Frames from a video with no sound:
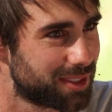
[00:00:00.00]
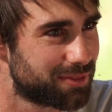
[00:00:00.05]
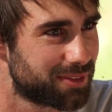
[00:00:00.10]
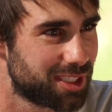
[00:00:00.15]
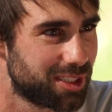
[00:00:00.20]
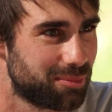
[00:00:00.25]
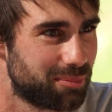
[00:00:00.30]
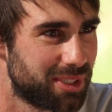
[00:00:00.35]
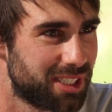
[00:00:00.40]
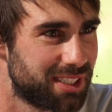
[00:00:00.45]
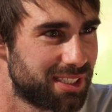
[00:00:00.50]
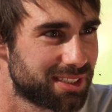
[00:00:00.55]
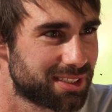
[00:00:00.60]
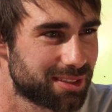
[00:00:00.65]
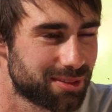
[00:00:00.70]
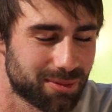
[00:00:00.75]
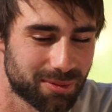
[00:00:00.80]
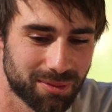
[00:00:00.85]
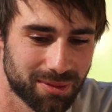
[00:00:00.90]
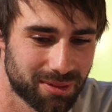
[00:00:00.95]
15
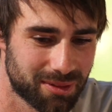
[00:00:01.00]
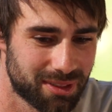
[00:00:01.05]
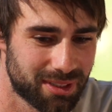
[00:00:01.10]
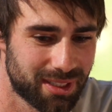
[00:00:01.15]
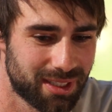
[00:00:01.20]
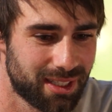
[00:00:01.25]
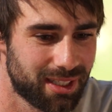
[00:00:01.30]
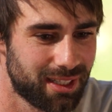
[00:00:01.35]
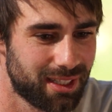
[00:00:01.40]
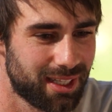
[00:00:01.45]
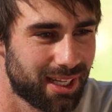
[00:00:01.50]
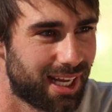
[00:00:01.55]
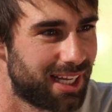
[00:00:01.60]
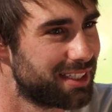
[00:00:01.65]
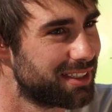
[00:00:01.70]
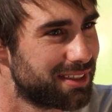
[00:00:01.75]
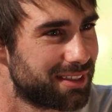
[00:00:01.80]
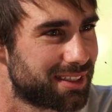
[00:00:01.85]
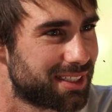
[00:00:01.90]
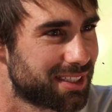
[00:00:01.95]
minutes i
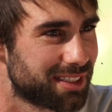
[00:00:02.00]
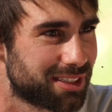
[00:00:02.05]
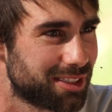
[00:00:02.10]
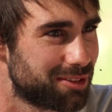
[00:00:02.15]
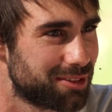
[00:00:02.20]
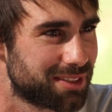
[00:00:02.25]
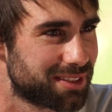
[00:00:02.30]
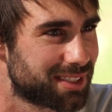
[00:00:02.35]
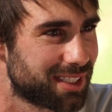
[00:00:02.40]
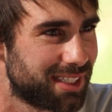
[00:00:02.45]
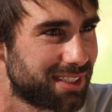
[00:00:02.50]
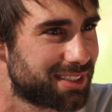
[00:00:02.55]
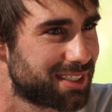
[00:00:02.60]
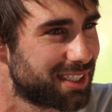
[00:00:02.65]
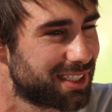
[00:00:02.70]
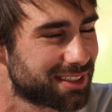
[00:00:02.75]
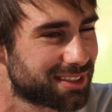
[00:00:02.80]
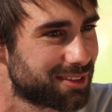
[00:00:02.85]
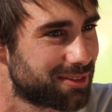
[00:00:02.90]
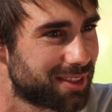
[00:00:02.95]
didn't think there was a
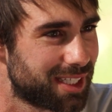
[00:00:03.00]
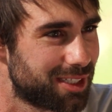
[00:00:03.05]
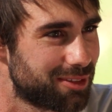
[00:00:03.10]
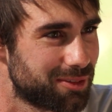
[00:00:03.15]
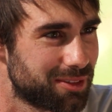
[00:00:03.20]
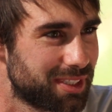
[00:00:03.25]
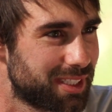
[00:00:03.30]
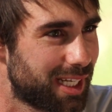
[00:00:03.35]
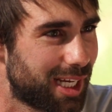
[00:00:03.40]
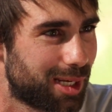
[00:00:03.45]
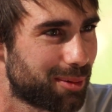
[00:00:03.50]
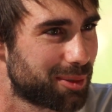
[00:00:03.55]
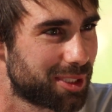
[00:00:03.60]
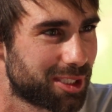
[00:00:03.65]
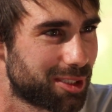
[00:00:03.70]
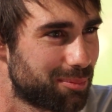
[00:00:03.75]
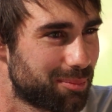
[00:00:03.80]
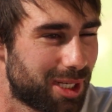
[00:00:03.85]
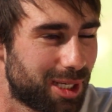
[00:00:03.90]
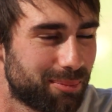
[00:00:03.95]
chance of that really
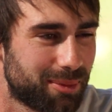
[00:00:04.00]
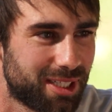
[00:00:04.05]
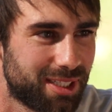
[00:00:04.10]
happening in my